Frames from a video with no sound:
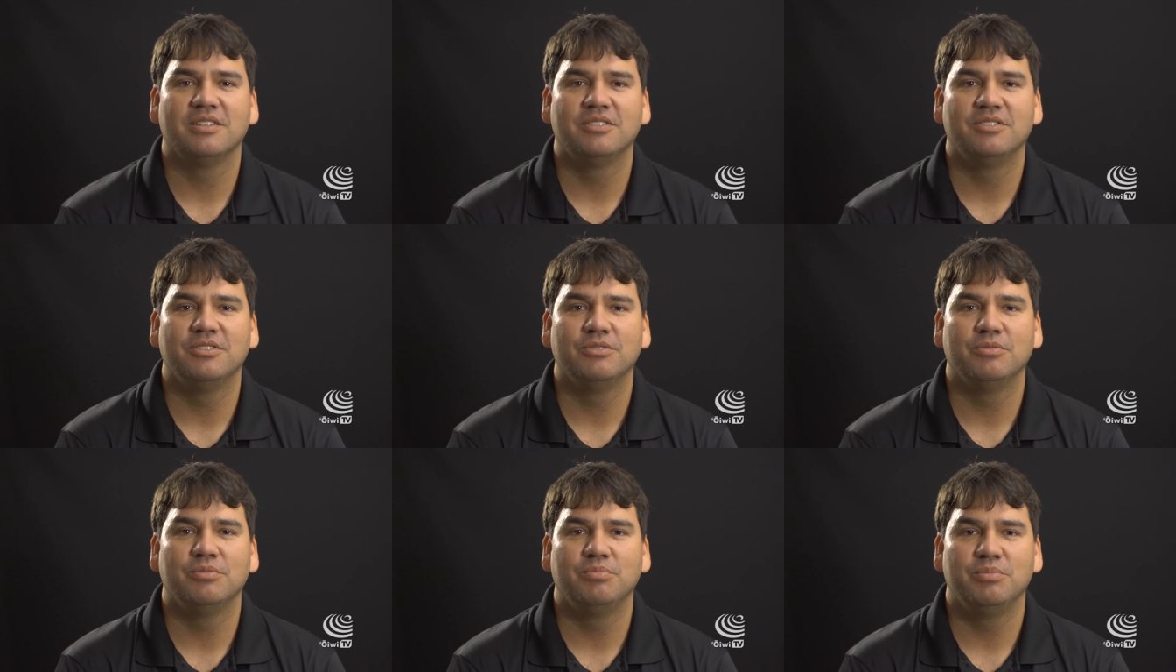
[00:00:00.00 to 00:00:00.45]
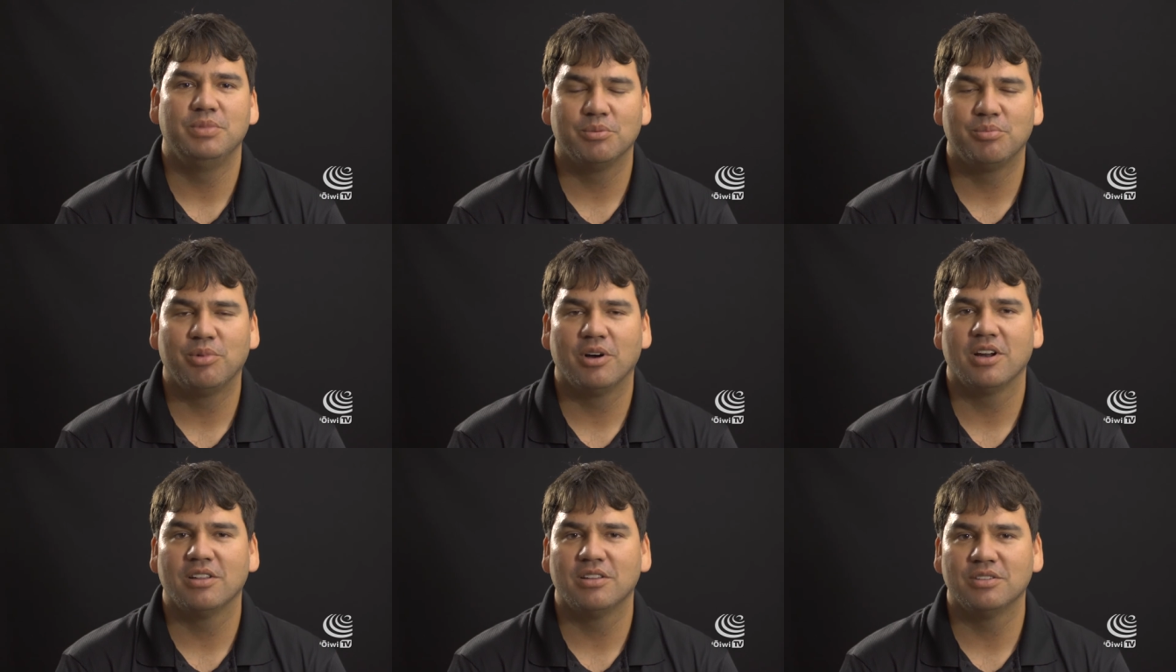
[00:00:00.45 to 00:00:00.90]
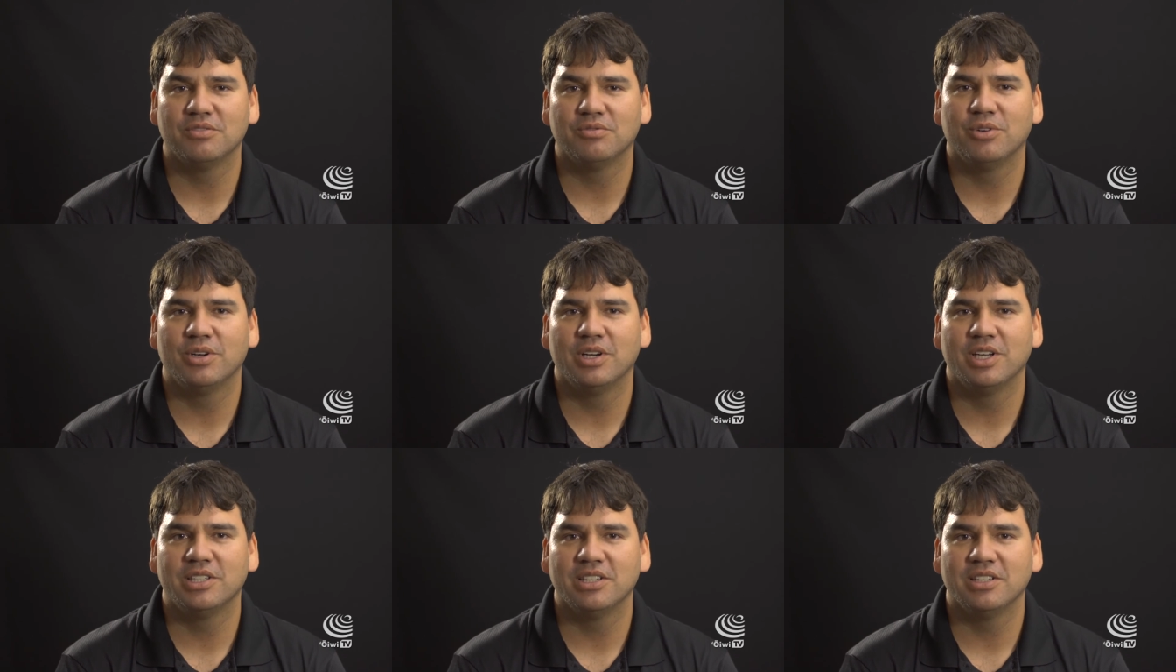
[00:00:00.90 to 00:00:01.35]
to be a part of this
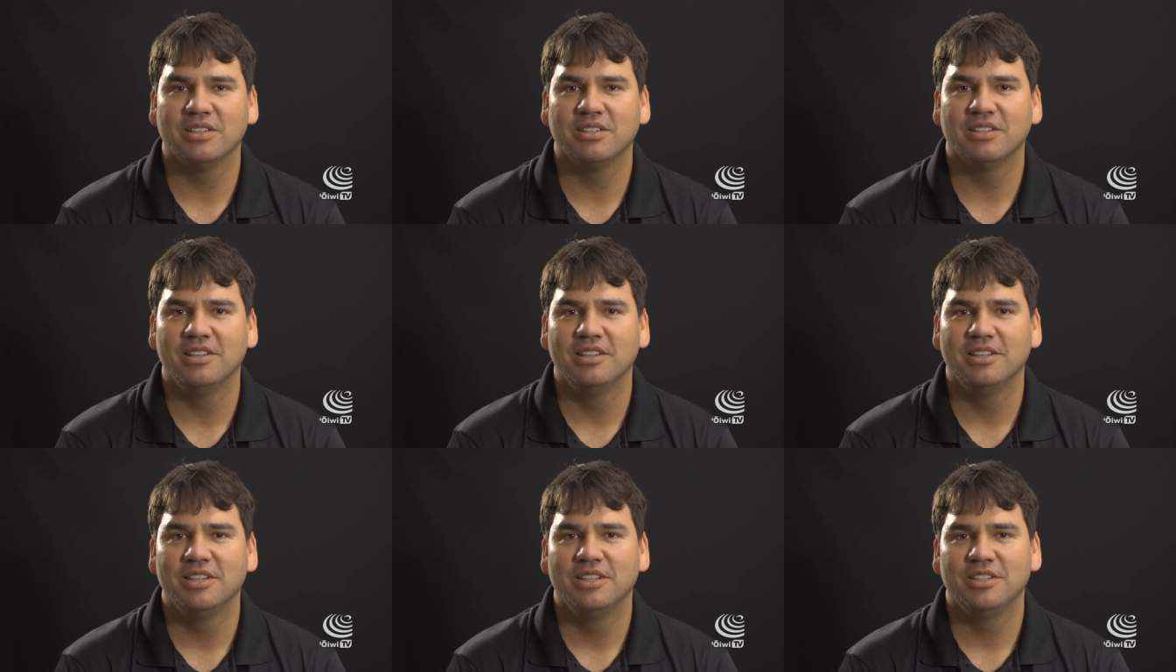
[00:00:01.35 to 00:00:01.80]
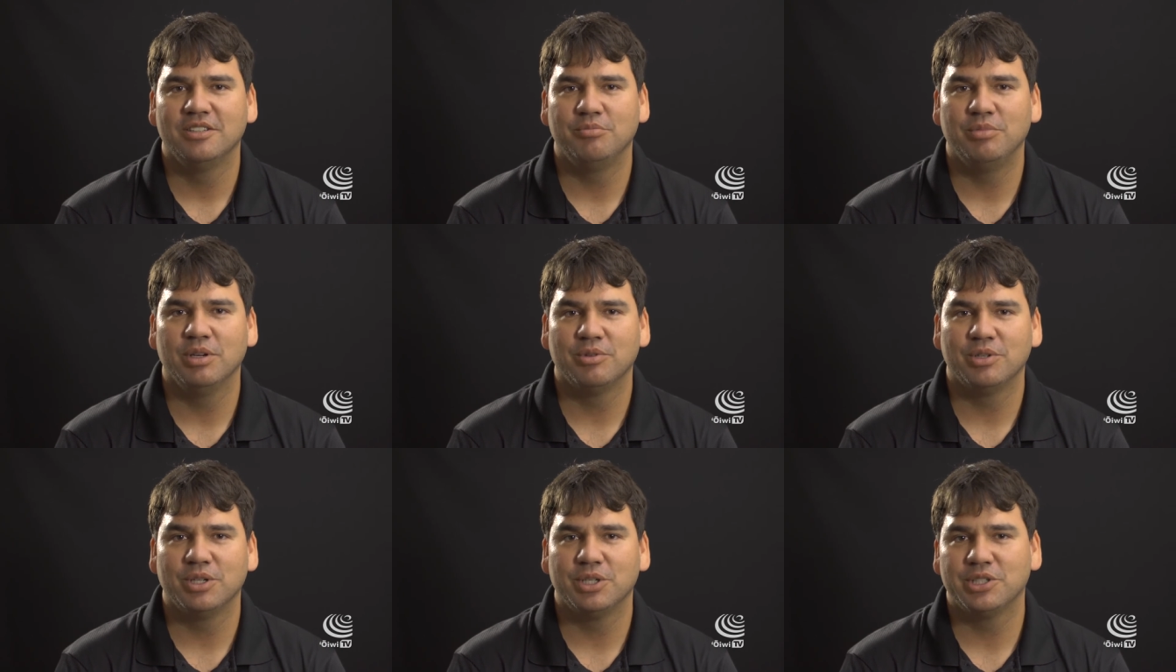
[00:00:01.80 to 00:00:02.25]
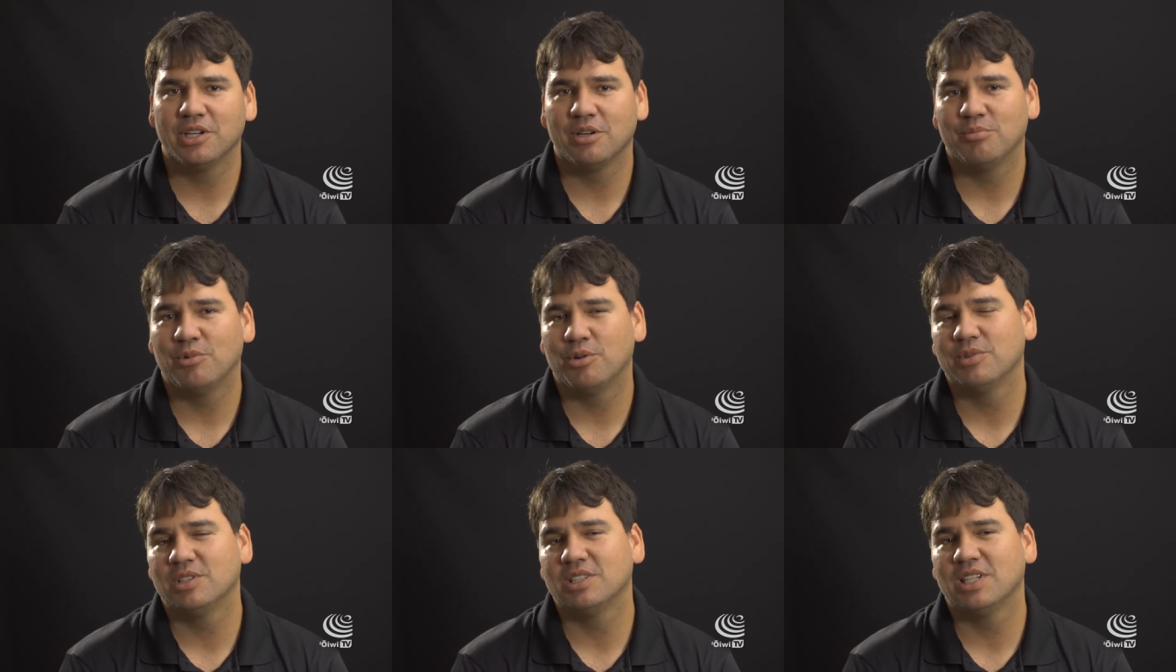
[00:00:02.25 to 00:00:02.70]
voyage and to be able to share
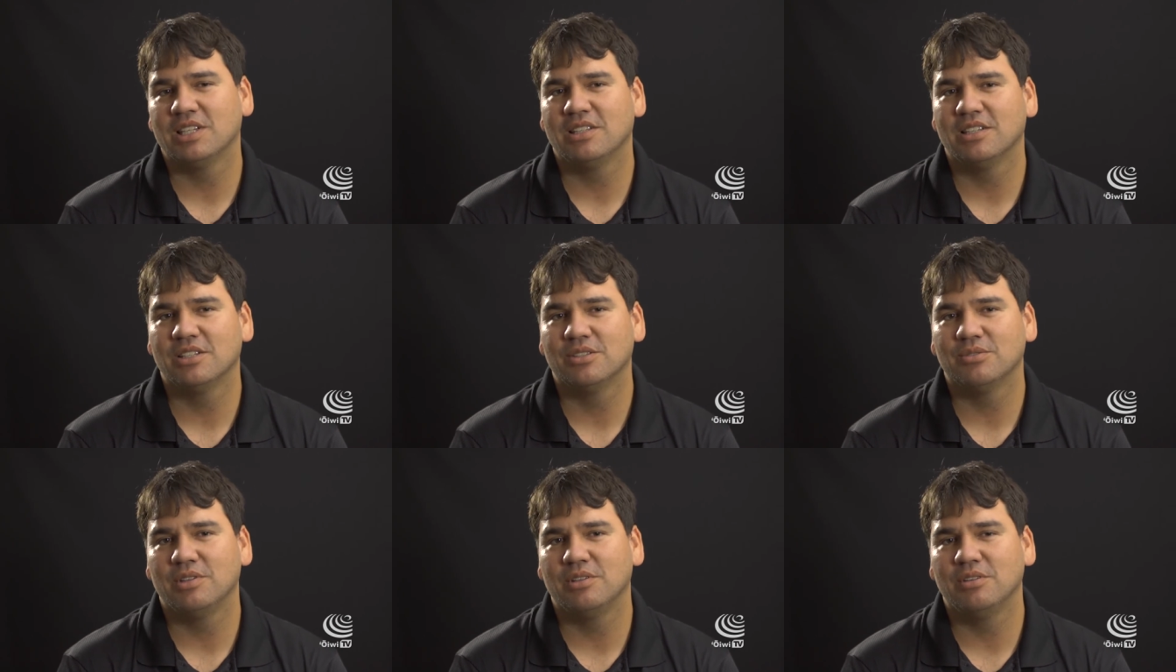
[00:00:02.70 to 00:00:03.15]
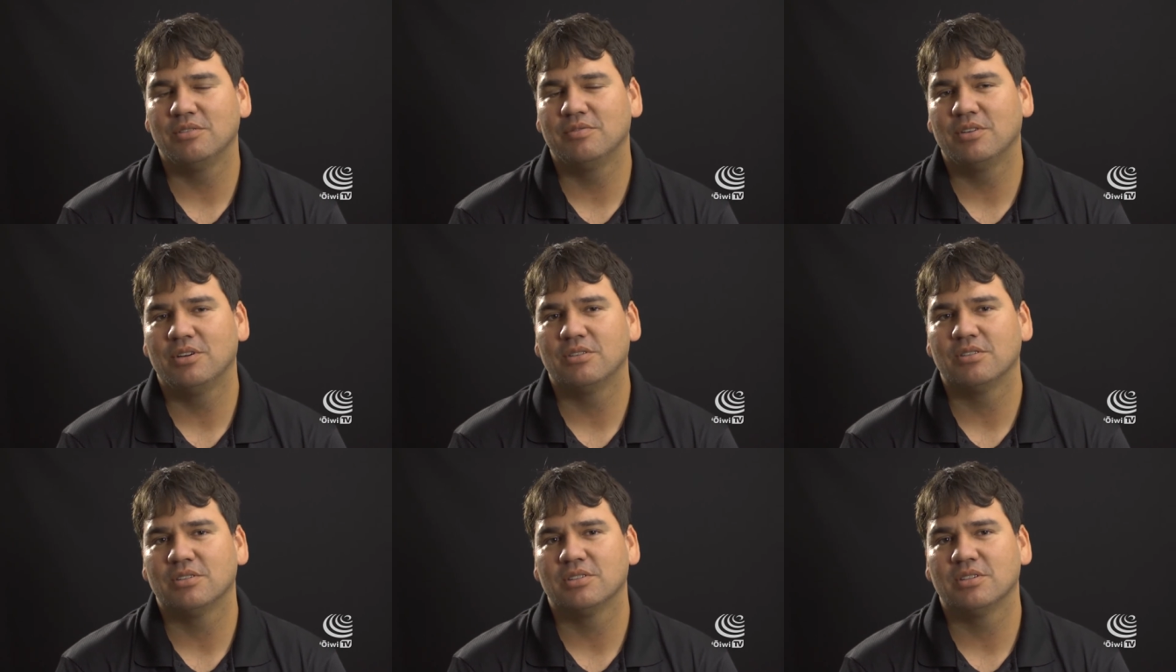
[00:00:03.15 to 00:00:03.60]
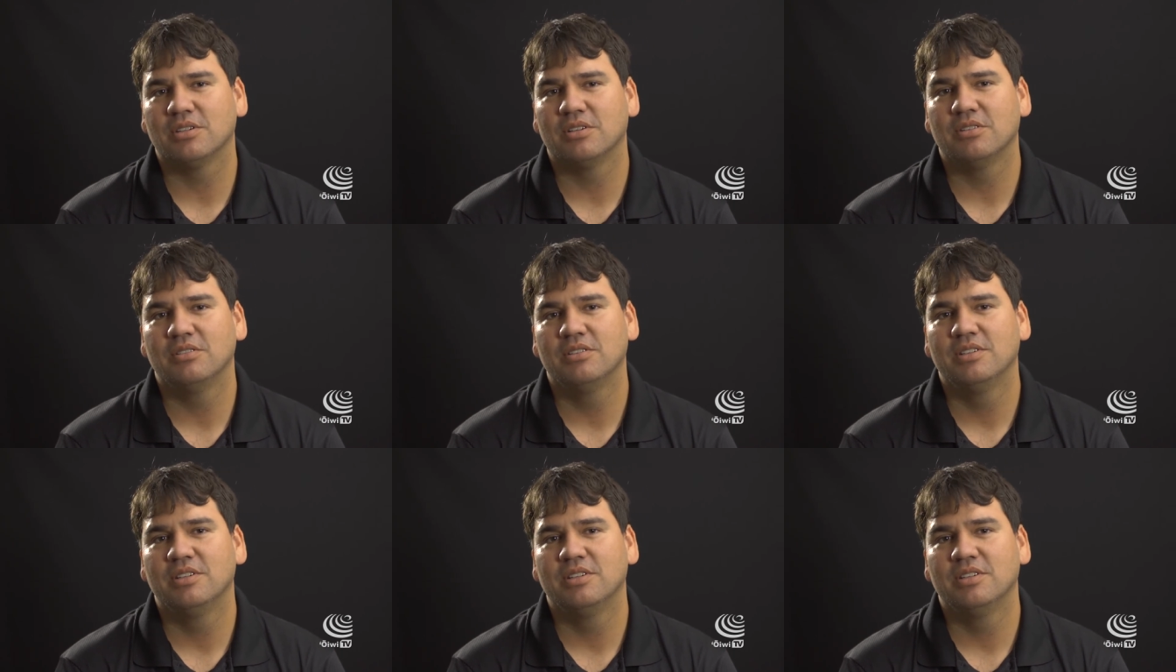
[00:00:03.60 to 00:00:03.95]
moments like this with you folks. So